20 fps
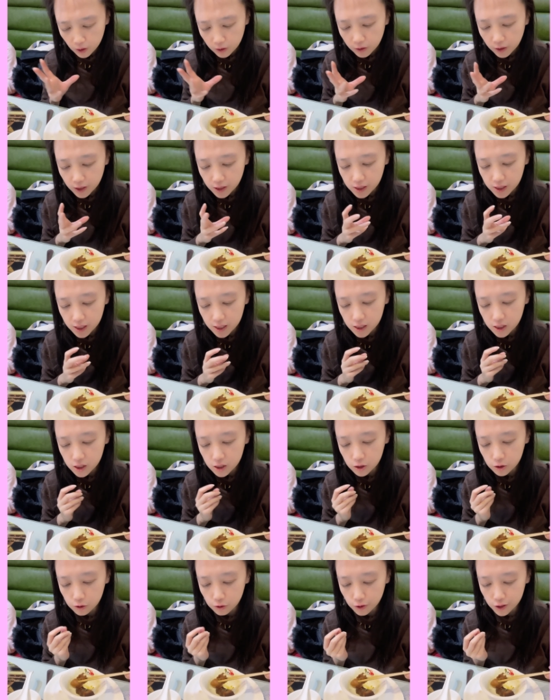can taste the
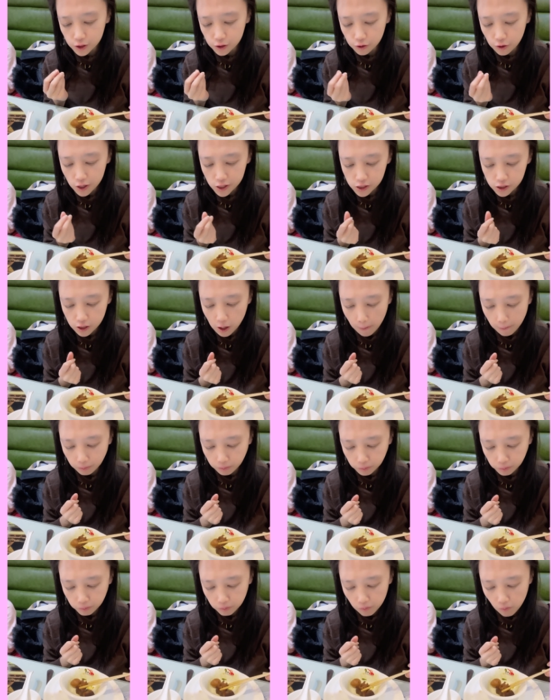soy sauce.
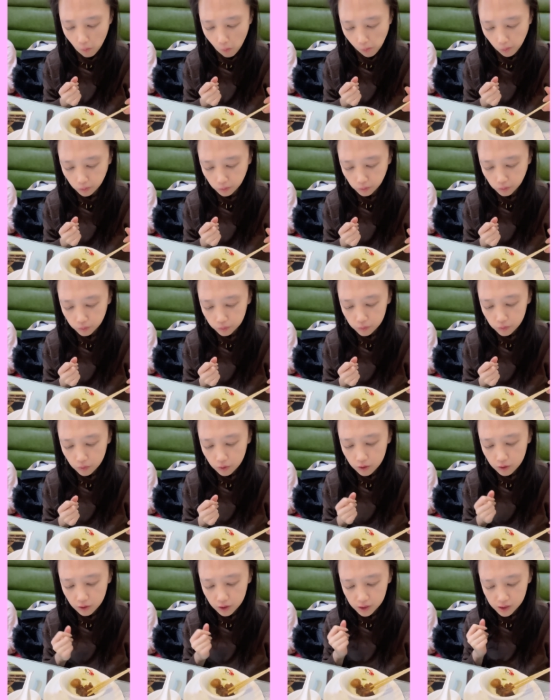
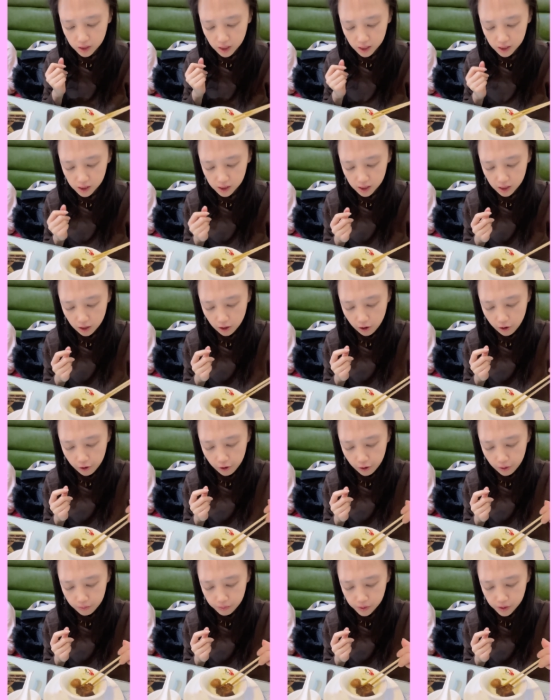You can taste the
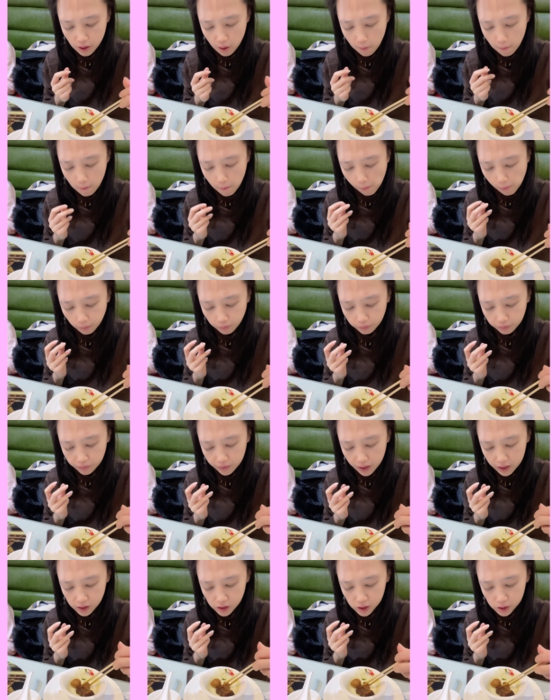herbs
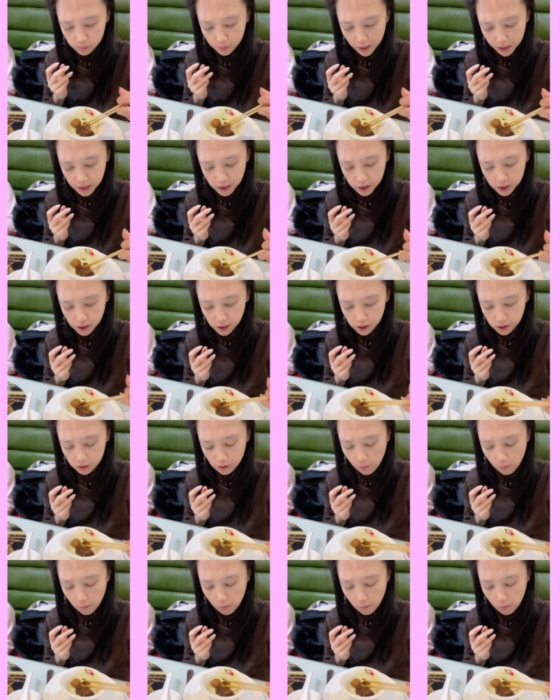and spices.